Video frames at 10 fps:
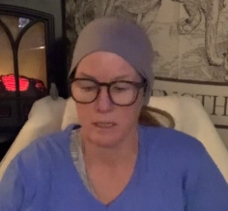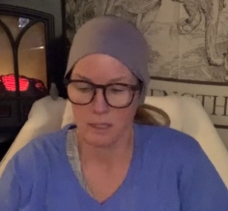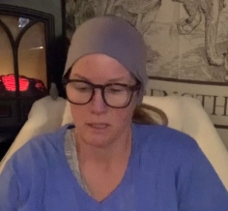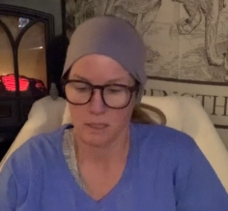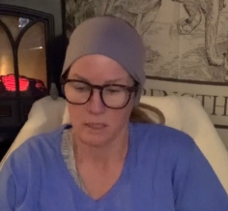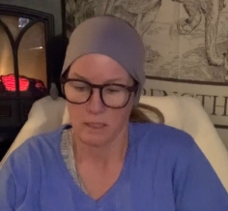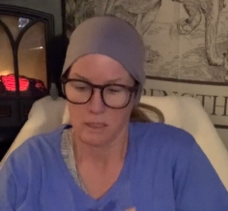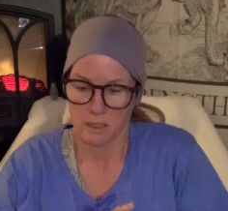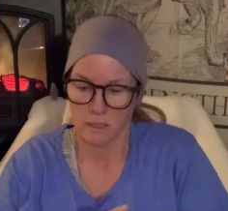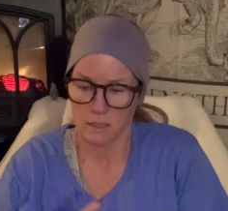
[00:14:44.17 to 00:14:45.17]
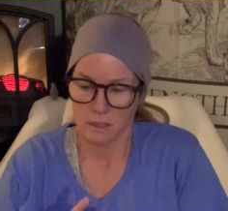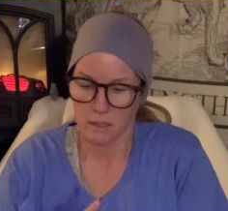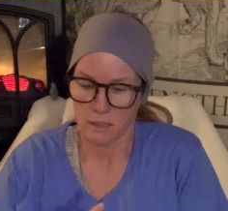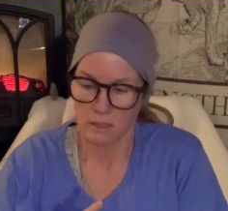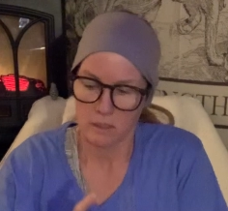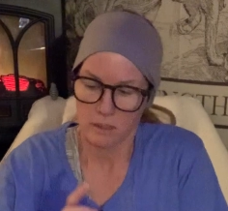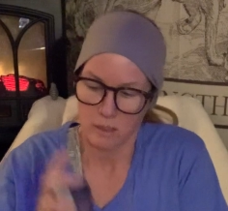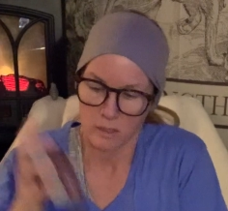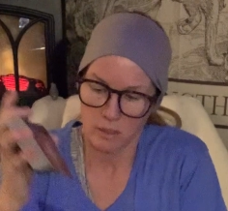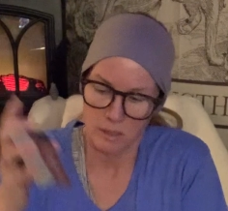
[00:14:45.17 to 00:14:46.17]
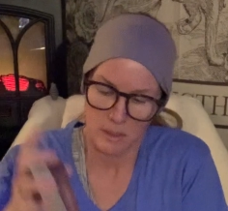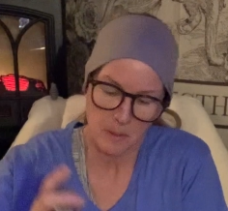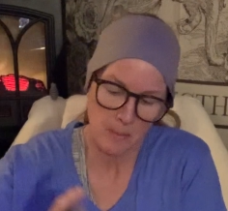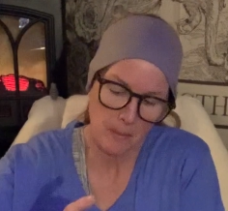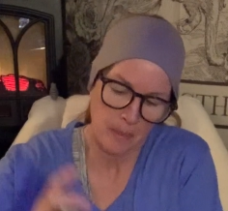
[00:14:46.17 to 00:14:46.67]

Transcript: No one is speaking in this clip.